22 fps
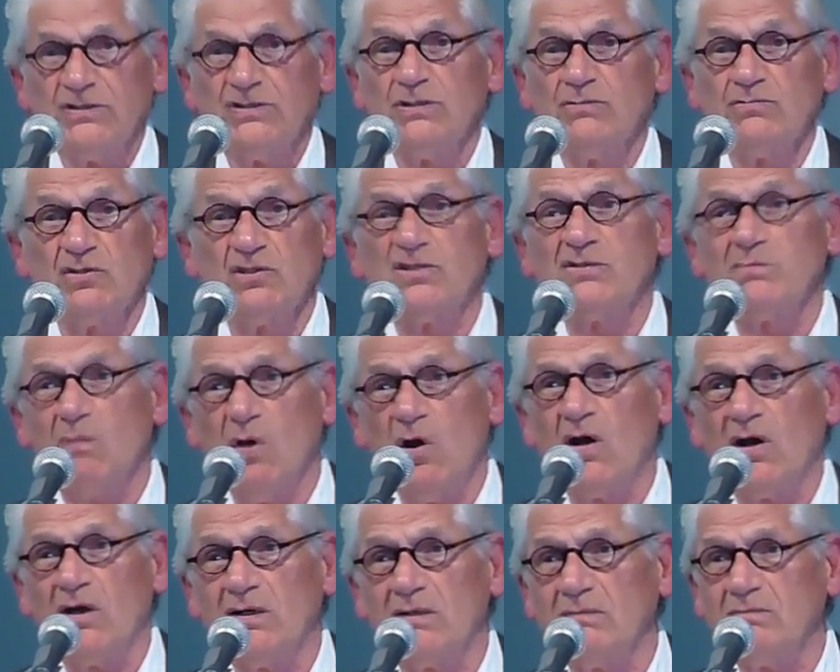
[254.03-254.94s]
She was
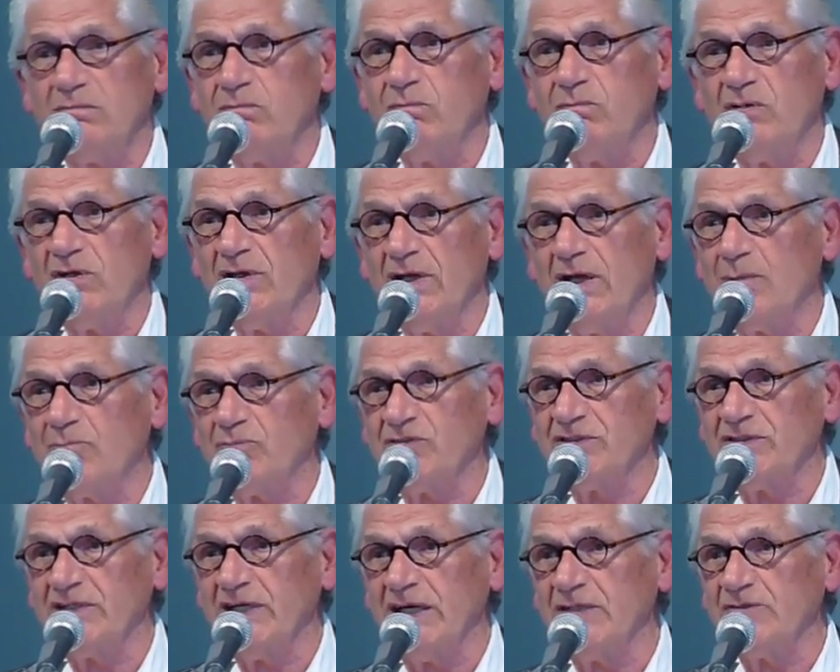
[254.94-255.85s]
smart, but
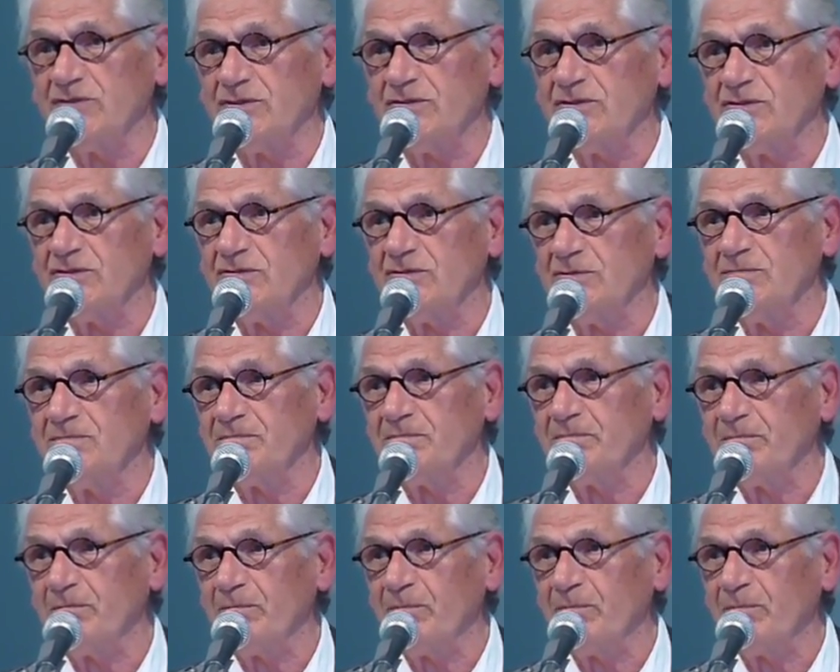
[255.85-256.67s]
not pretentious.